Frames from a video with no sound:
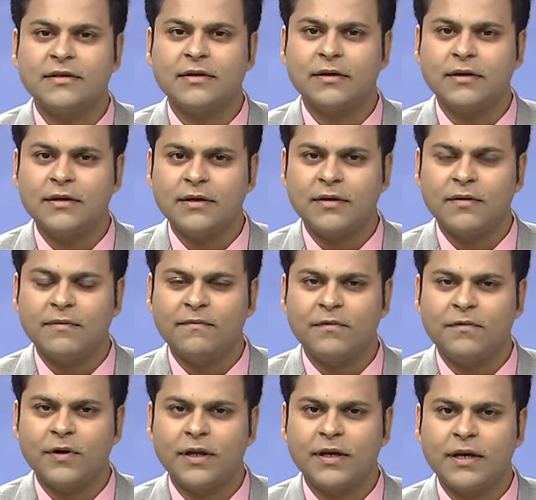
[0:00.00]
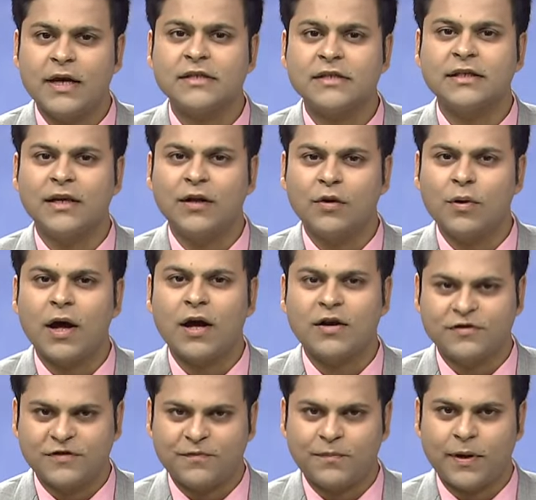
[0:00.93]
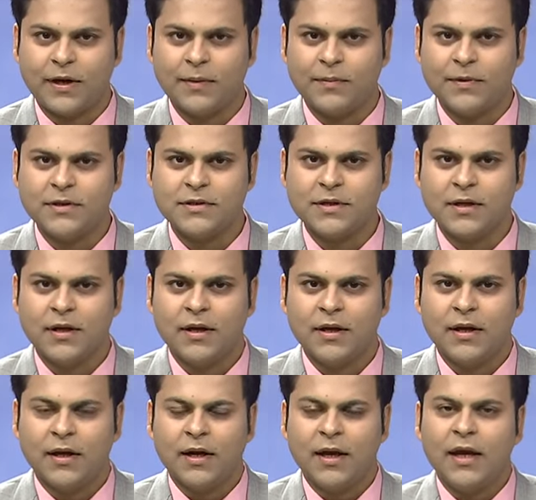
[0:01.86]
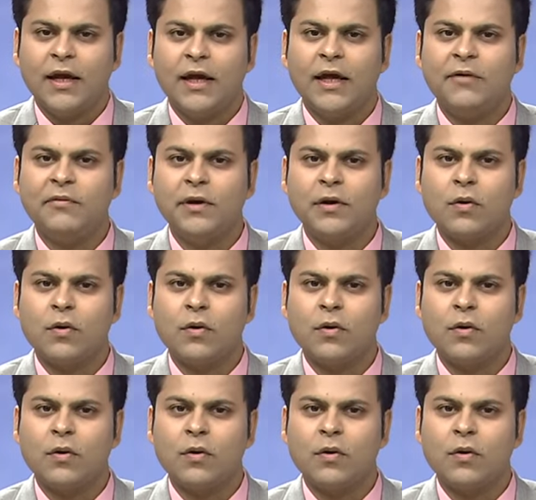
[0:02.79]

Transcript: third term for India's lower house of parliament. He will